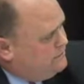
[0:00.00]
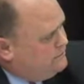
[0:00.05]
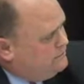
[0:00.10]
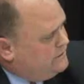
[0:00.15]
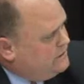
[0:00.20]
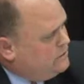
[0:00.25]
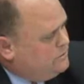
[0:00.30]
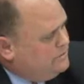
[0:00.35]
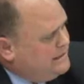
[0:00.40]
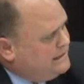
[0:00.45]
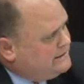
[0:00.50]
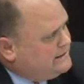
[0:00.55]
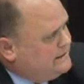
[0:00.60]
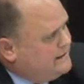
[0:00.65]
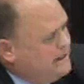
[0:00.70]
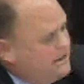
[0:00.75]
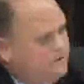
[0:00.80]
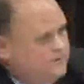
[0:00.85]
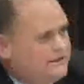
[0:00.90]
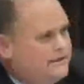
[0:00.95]
we go back to
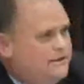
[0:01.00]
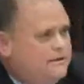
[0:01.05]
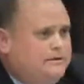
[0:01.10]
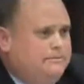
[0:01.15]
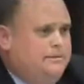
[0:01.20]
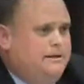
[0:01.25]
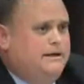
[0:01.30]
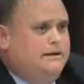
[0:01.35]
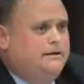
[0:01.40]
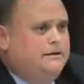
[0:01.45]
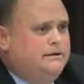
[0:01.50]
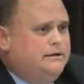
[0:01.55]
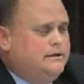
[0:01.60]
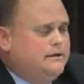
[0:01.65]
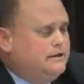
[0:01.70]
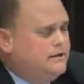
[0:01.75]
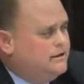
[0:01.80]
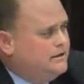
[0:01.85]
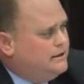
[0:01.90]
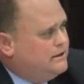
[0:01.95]
the healthcare debate.
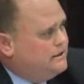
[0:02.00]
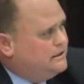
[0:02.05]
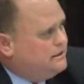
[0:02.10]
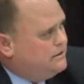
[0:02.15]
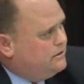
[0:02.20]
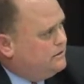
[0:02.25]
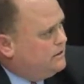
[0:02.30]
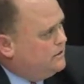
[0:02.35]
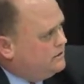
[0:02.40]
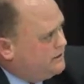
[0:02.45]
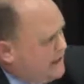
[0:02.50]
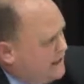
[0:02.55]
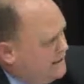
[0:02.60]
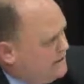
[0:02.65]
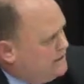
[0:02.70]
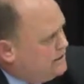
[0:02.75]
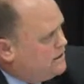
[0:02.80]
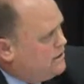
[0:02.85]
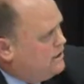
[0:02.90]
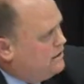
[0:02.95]
A lot
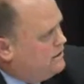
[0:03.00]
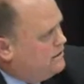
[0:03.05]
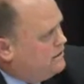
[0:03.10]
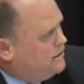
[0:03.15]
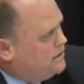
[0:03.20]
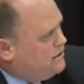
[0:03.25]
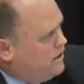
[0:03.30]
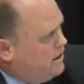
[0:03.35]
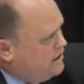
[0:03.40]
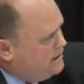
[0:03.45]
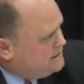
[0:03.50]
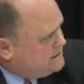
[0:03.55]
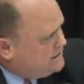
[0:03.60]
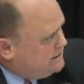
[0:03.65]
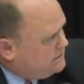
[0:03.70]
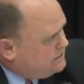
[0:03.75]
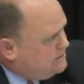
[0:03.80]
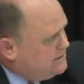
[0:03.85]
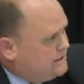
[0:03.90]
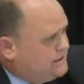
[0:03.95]
of the costs
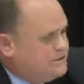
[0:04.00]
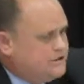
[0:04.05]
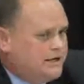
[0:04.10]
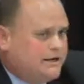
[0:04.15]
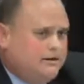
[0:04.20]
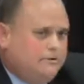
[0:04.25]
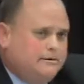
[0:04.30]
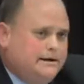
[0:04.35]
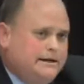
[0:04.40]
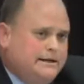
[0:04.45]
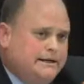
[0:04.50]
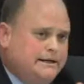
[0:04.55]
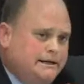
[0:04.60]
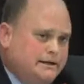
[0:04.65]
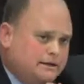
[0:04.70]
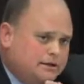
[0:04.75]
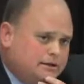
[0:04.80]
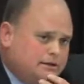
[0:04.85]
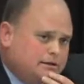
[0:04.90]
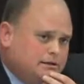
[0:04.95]
that are being generated
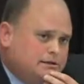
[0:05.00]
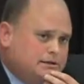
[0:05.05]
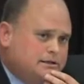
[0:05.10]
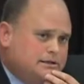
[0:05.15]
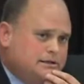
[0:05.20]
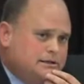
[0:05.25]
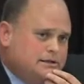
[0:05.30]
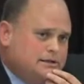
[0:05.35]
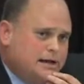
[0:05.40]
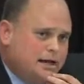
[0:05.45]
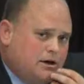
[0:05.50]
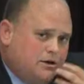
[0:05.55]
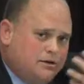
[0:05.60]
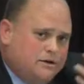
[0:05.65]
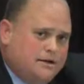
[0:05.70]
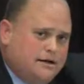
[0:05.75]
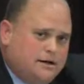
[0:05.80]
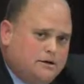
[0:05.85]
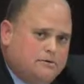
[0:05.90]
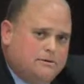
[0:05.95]
here is
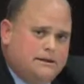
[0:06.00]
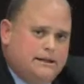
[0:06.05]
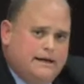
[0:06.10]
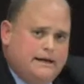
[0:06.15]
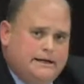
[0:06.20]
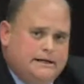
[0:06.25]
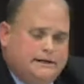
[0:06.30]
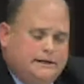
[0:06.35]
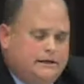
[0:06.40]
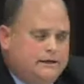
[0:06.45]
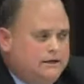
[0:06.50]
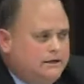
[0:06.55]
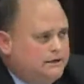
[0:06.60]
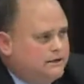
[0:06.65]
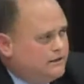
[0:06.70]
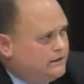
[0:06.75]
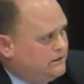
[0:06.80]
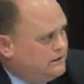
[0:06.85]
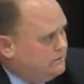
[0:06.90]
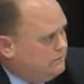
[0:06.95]
healthcare related,
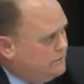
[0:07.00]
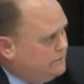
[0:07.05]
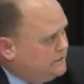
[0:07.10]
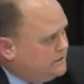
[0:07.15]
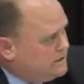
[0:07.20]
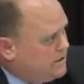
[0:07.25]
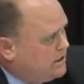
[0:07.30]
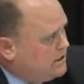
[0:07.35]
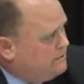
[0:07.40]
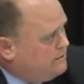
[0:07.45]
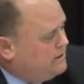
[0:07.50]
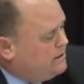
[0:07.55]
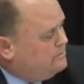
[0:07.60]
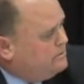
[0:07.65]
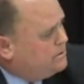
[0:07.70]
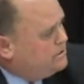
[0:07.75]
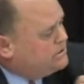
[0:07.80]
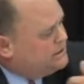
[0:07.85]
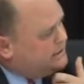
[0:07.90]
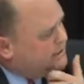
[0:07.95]
when we talk about
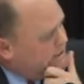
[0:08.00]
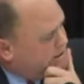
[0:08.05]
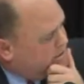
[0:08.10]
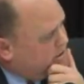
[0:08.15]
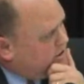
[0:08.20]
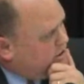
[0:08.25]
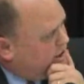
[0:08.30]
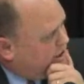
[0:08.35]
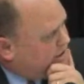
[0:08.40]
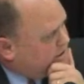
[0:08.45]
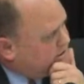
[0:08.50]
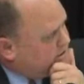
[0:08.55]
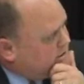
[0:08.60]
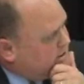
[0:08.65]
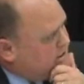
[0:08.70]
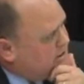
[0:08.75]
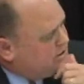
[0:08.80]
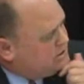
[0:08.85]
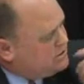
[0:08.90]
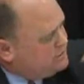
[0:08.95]
personnel costs.
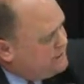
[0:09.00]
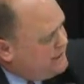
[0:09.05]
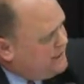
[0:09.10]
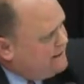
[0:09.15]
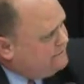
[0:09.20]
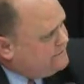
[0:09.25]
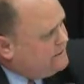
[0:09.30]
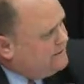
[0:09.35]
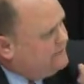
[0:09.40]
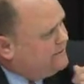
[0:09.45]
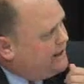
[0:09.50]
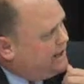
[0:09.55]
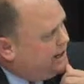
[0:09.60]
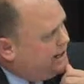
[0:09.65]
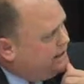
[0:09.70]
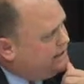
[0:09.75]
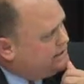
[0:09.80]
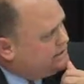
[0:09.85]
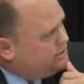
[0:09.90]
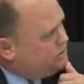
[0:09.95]
So we have to have an
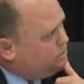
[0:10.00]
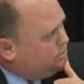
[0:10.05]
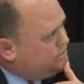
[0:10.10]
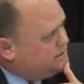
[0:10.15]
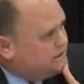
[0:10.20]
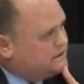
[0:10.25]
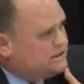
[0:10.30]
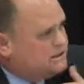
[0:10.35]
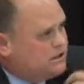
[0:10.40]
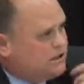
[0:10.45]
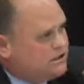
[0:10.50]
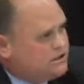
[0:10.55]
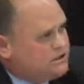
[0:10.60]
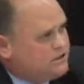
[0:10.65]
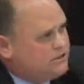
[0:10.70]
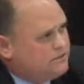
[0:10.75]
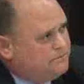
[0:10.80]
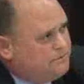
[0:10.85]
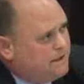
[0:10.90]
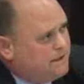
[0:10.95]
honest and open
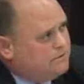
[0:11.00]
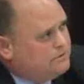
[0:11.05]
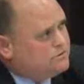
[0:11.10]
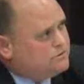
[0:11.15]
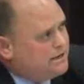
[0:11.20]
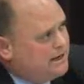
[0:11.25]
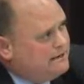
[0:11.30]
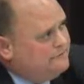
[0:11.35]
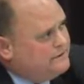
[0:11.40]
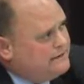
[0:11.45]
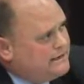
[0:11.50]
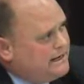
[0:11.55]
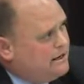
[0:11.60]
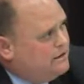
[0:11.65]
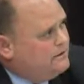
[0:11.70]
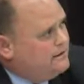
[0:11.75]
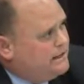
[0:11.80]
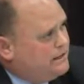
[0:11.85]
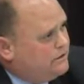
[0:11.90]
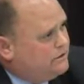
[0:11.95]
discussion about driving
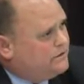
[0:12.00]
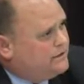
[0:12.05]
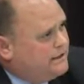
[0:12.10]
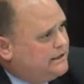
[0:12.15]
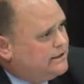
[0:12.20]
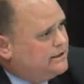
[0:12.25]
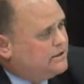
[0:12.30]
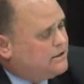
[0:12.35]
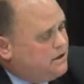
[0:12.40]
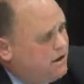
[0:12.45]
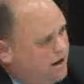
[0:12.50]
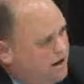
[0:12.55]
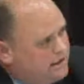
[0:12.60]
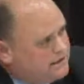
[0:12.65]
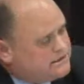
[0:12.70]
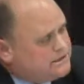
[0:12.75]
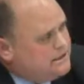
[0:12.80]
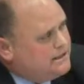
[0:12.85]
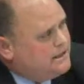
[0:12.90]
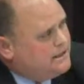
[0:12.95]
down healthcare
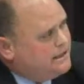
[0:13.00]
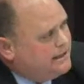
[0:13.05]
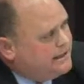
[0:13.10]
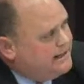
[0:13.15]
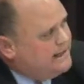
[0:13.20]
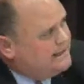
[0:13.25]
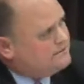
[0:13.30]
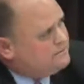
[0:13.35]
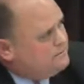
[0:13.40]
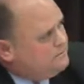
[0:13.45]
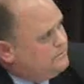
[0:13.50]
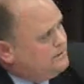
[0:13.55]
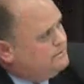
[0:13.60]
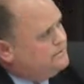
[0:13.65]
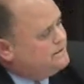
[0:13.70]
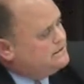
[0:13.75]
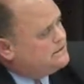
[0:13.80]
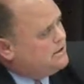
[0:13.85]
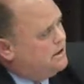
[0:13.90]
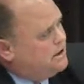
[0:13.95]
costs, and that's what we've
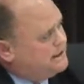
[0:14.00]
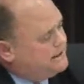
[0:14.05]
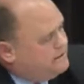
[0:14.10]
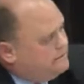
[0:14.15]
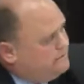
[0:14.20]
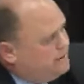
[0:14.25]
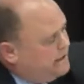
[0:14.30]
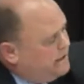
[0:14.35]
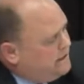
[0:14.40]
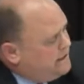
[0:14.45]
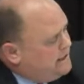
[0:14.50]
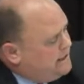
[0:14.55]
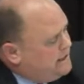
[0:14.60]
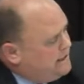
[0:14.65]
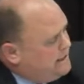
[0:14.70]
been talking about.